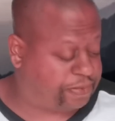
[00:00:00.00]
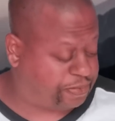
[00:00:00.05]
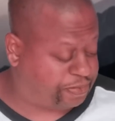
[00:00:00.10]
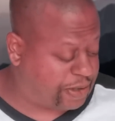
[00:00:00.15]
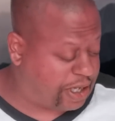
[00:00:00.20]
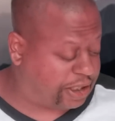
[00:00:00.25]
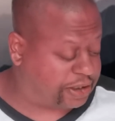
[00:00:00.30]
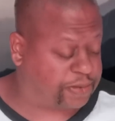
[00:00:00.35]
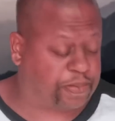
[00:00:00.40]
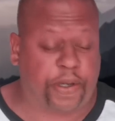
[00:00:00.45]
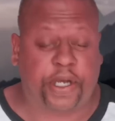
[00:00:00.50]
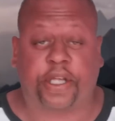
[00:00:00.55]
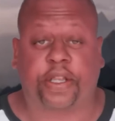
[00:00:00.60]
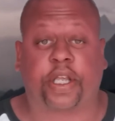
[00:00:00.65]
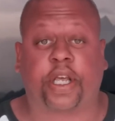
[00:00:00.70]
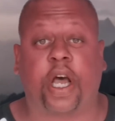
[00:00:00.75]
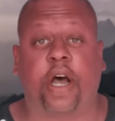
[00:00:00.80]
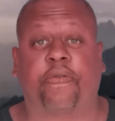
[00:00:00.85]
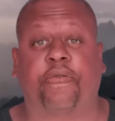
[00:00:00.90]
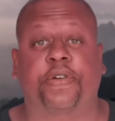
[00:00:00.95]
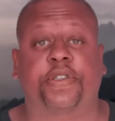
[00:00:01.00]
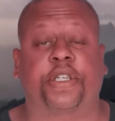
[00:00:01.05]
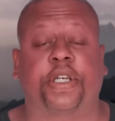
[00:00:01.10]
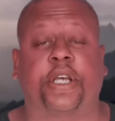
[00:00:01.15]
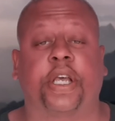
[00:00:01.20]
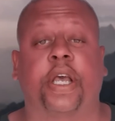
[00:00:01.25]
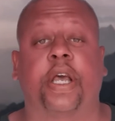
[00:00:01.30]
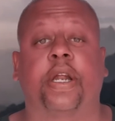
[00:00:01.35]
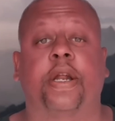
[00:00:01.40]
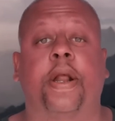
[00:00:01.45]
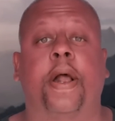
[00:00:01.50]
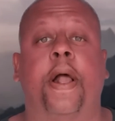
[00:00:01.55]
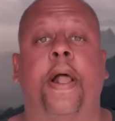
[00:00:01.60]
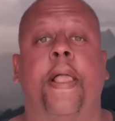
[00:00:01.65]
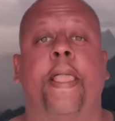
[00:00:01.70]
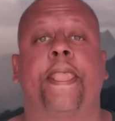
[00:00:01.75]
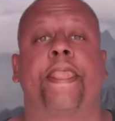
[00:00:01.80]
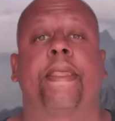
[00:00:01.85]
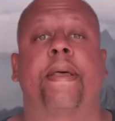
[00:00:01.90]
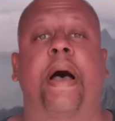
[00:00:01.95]
uh, speak at the conference again,
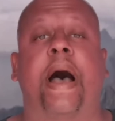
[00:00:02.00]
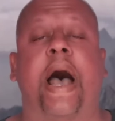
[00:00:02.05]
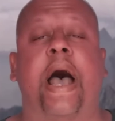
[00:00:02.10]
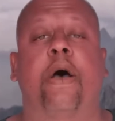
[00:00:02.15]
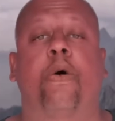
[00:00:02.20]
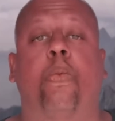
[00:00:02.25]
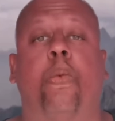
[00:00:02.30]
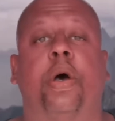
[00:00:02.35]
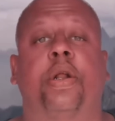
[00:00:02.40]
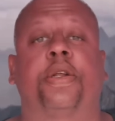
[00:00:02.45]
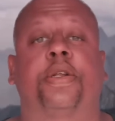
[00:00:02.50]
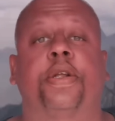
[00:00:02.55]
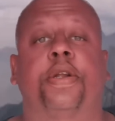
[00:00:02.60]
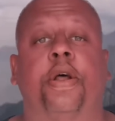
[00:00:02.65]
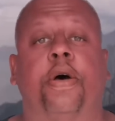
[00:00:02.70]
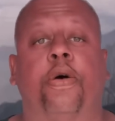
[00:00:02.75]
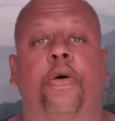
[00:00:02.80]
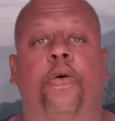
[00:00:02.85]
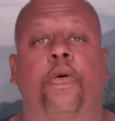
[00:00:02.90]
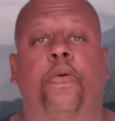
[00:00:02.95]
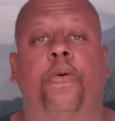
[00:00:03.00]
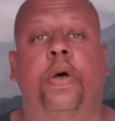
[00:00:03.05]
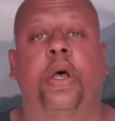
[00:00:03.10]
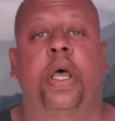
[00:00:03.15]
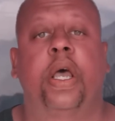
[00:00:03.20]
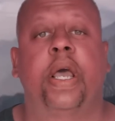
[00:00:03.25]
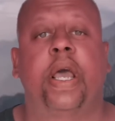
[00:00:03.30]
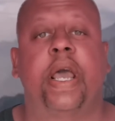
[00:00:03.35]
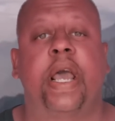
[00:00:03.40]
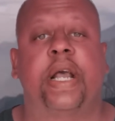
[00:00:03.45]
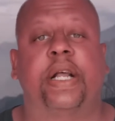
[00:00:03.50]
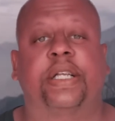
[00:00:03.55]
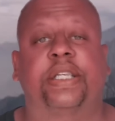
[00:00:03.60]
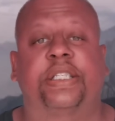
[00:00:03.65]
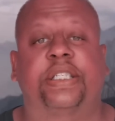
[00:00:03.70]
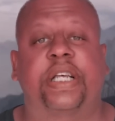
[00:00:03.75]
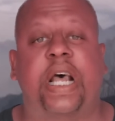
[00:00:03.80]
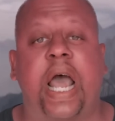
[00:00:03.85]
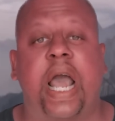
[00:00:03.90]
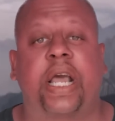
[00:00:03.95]
I wanted to know
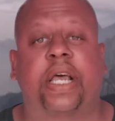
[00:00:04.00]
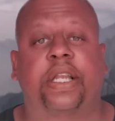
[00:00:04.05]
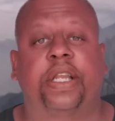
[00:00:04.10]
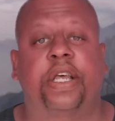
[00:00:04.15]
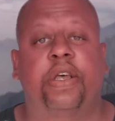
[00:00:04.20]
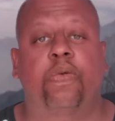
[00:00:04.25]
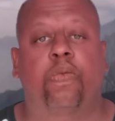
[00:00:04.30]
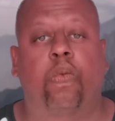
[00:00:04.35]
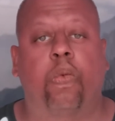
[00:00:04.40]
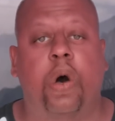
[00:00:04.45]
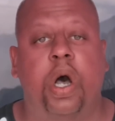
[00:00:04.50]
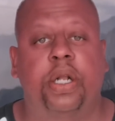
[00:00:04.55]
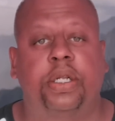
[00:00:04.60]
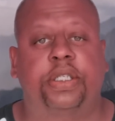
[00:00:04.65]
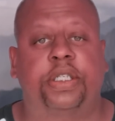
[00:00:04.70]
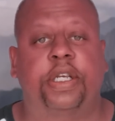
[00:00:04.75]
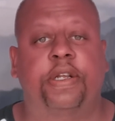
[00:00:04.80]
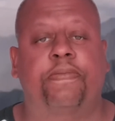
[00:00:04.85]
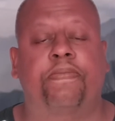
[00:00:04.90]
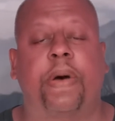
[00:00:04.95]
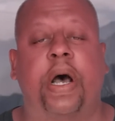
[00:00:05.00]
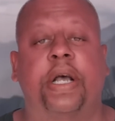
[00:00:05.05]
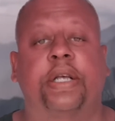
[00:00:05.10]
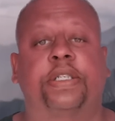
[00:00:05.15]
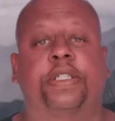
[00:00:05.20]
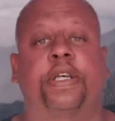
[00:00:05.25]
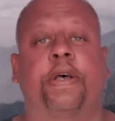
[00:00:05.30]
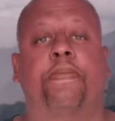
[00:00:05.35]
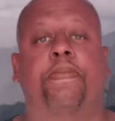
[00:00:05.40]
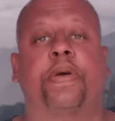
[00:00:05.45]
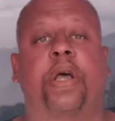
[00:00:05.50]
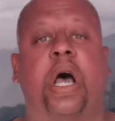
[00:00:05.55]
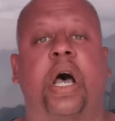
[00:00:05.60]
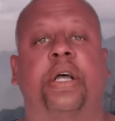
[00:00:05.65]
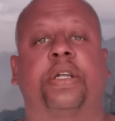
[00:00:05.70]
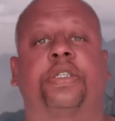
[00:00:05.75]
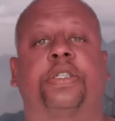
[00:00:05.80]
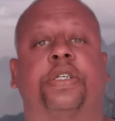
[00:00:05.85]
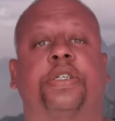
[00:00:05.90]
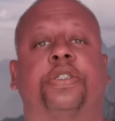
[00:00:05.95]
exactly what did my
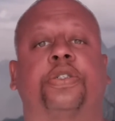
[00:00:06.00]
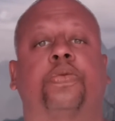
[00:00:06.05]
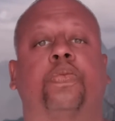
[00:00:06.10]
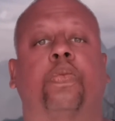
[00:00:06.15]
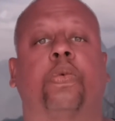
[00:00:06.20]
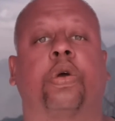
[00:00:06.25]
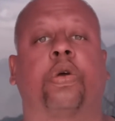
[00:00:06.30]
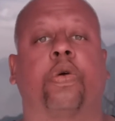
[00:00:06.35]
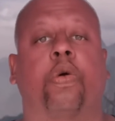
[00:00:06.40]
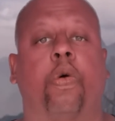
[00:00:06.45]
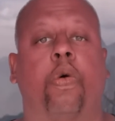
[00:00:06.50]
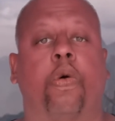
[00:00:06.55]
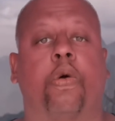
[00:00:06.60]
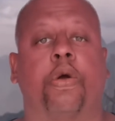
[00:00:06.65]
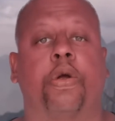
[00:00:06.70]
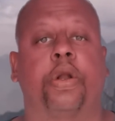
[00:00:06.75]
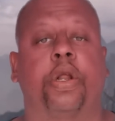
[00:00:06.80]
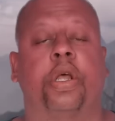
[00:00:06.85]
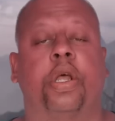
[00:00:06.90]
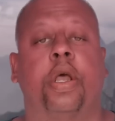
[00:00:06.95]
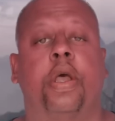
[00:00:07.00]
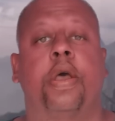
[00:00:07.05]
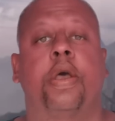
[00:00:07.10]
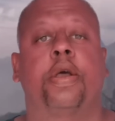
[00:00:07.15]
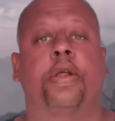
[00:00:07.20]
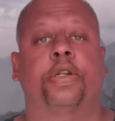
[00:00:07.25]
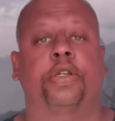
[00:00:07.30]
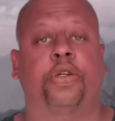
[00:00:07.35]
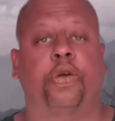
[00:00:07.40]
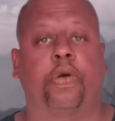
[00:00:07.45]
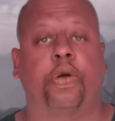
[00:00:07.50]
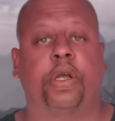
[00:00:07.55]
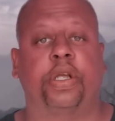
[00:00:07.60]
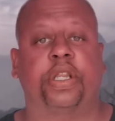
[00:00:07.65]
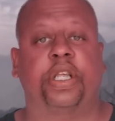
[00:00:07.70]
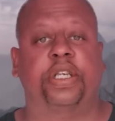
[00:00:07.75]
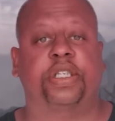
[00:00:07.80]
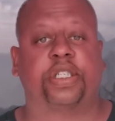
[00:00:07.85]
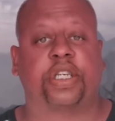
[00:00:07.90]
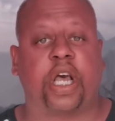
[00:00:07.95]
subconscious record during
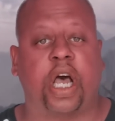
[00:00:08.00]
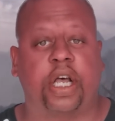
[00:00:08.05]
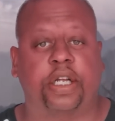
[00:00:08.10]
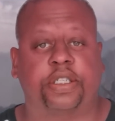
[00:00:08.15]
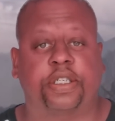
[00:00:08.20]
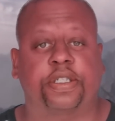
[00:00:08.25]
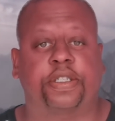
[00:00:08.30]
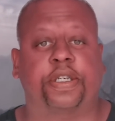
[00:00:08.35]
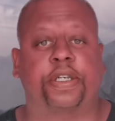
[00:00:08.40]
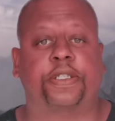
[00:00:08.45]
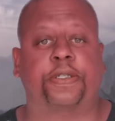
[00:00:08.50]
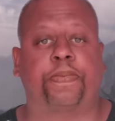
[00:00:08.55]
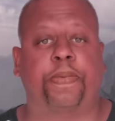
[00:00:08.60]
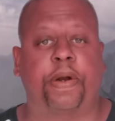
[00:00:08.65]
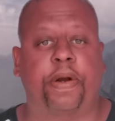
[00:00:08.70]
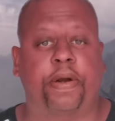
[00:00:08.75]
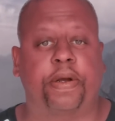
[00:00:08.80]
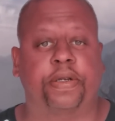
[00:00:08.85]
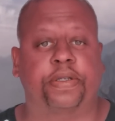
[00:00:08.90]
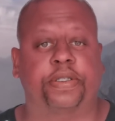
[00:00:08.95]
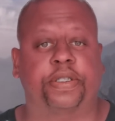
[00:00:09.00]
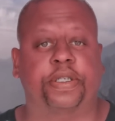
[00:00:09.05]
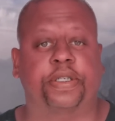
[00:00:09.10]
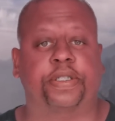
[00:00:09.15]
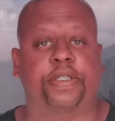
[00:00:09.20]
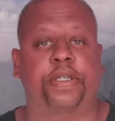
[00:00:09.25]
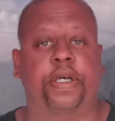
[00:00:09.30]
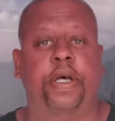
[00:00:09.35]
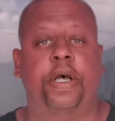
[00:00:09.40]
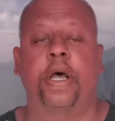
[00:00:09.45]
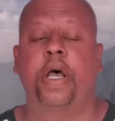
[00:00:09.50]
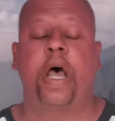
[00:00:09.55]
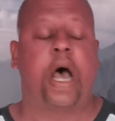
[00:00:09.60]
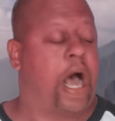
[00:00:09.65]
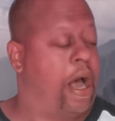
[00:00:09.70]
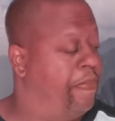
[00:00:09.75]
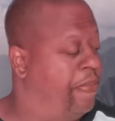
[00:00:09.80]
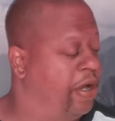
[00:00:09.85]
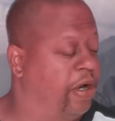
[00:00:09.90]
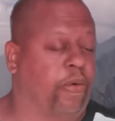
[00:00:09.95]
these conscious experiences.
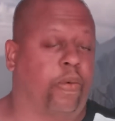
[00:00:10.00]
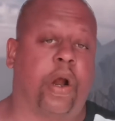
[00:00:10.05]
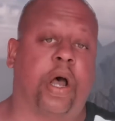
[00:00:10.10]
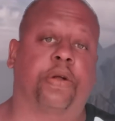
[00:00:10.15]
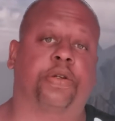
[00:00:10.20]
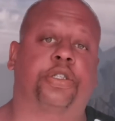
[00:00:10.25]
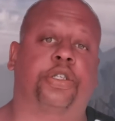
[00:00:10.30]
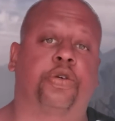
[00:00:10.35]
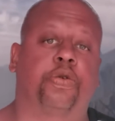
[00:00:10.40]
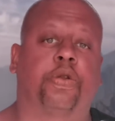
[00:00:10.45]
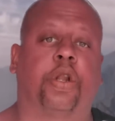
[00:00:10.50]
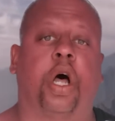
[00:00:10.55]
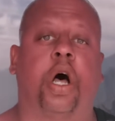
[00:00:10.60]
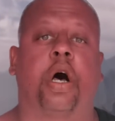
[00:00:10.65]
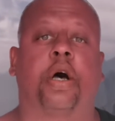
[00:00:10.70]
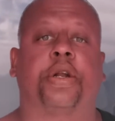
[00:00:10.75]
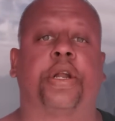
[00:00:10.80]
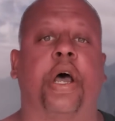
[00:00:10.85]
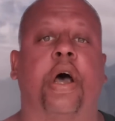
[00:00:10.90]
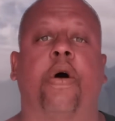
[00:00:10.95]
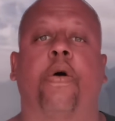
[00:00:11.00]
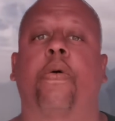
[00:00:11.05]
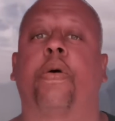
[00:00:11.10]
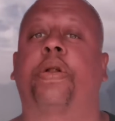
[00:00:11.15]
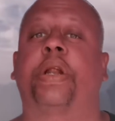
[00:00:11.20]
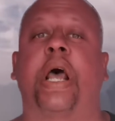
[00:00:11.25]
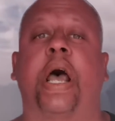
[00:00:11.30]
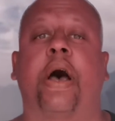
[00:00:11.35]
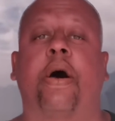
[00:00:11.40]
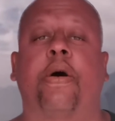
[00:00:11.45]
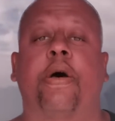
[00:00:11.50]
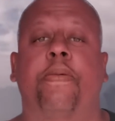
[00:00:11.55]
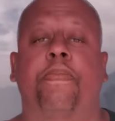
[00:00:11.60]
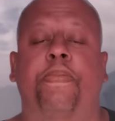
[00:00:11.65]
I've been around too long now, now and